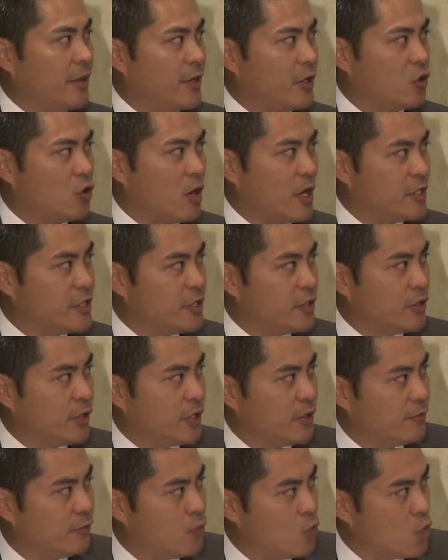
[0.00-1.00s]
their
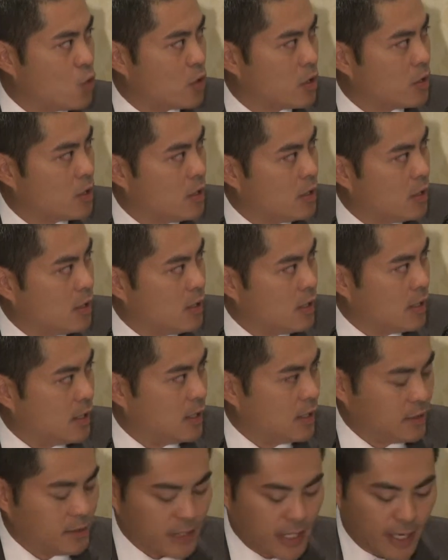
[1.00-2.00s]
criteria for
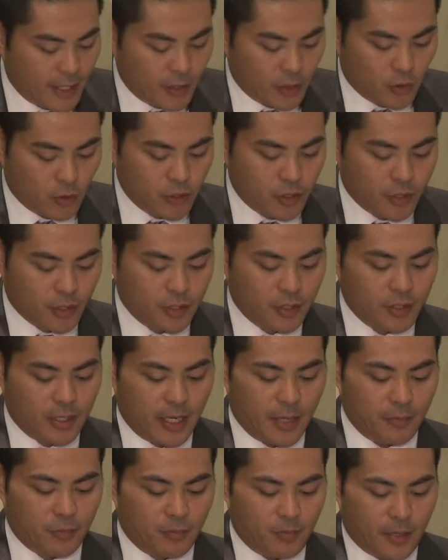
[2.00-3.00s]
diagnosis
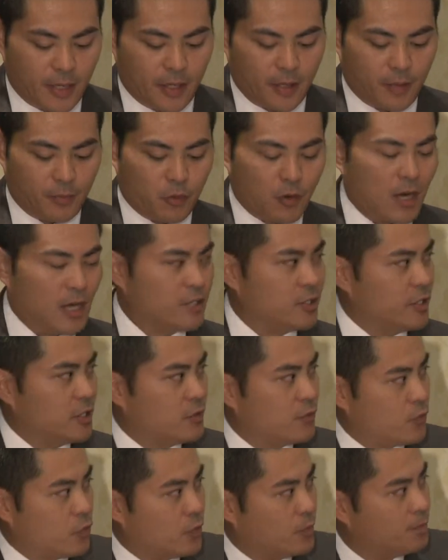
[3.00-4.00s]
and the process
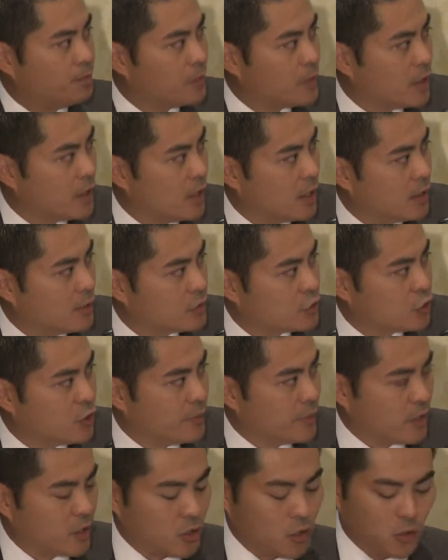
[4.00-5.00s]
for
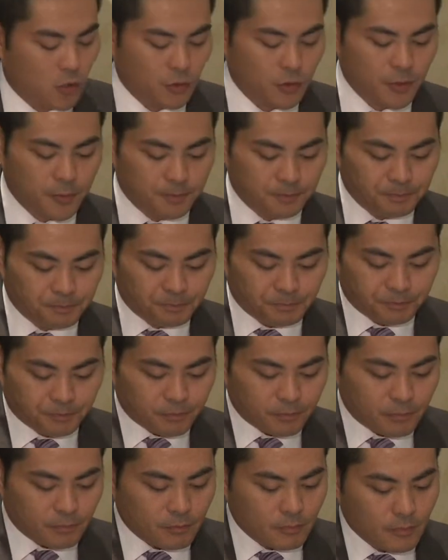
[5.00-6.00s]
treatment goals.
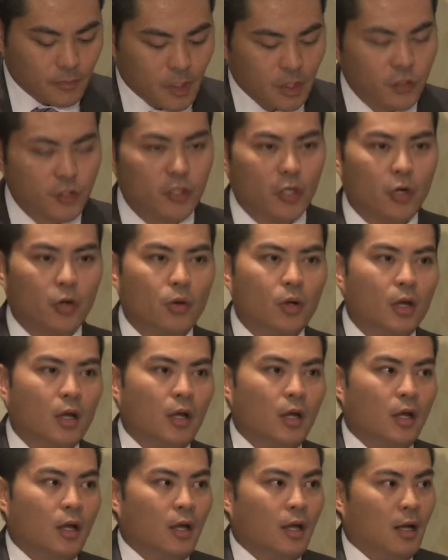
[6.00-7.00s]
So
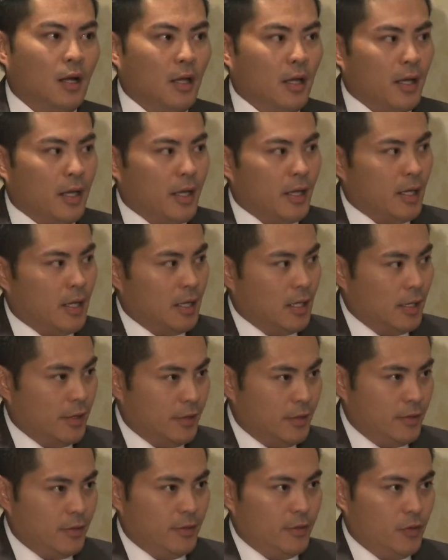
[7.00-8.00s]

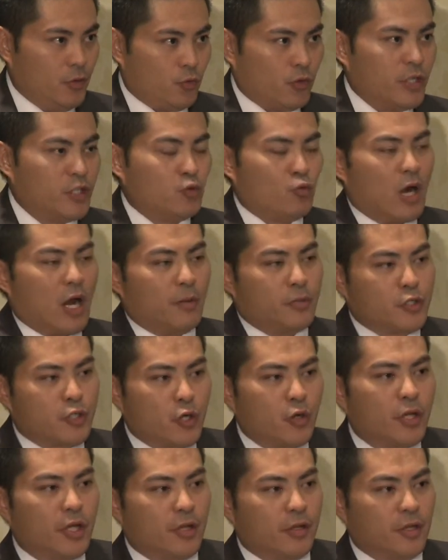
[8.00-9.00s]
the reason why I'm
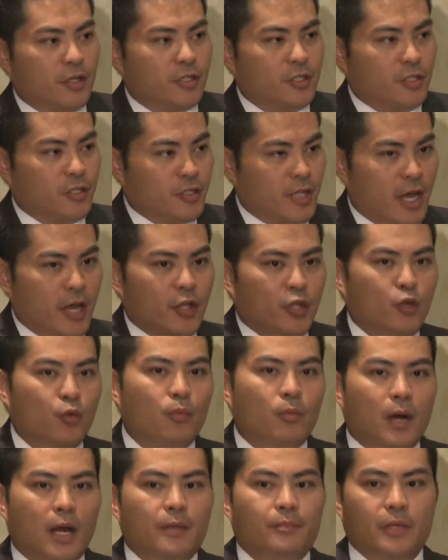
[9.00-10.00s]
showing you this is that you
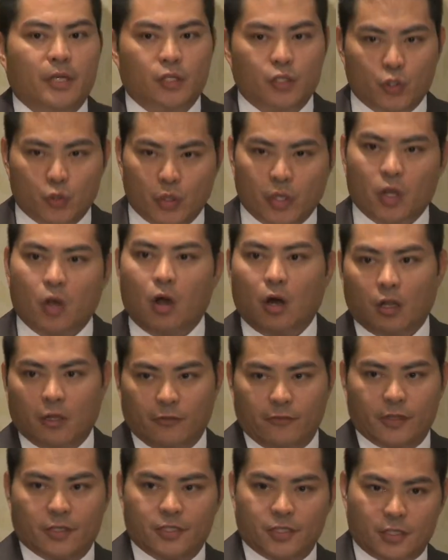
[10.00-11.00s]
might be doing all
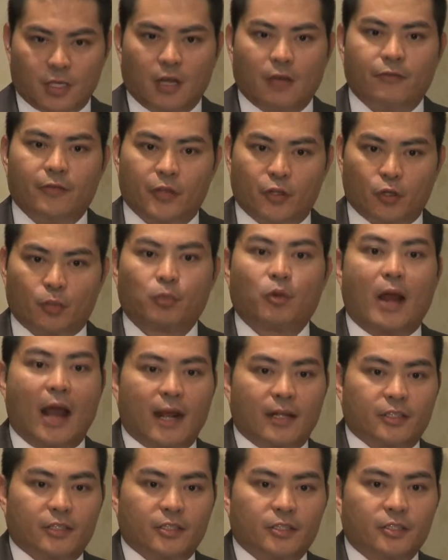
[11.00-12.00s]
of this stuff in your
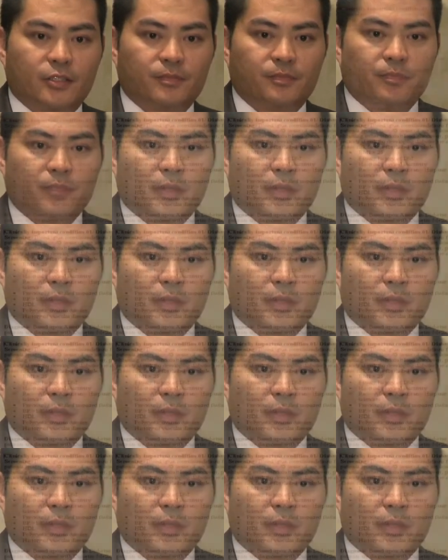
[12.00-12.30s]
practice,